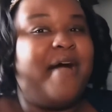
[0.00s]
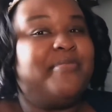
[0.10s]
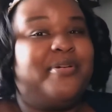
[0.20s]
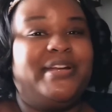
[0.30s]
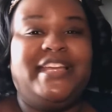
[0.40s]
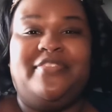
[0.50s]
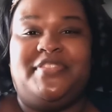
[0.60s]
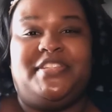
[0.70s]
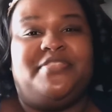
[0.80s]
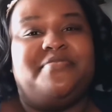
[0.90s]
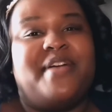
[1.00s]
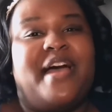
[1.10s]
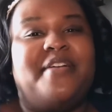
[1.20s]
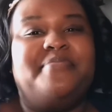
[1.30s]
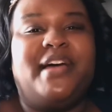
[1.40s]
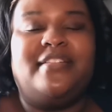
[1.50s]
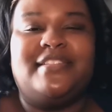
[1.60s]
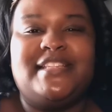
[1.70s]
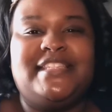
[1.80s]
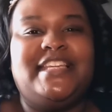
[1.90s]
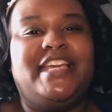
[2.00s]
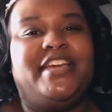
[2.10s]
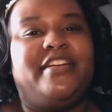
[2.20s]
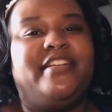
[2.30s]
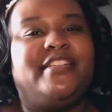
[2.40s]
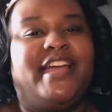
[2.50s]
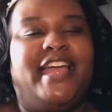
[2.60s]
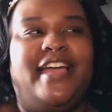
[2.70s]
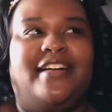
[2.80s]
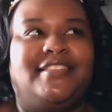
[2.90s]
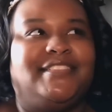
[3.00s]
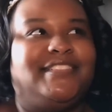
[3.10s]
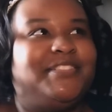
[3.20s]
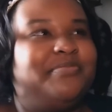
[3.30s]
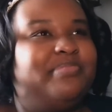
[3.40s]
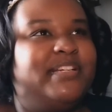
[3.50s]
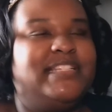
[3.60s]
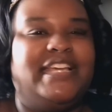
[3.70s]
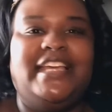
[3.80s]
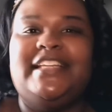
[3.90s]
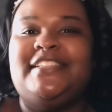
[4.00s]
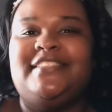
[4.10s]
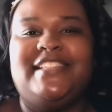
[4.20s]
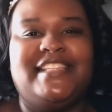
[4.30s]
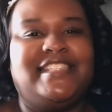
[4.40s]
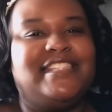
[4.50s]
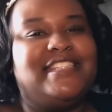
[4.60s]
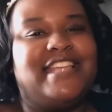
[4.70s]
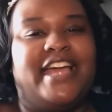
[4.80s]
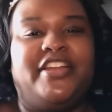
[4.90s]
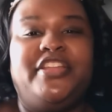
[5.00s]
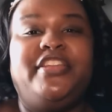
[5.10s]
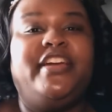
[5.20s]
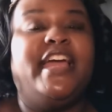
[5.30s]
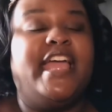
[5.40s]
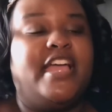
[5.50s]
I'm gonna give it to you. I am not gonna sit here and pretend this, that, and other.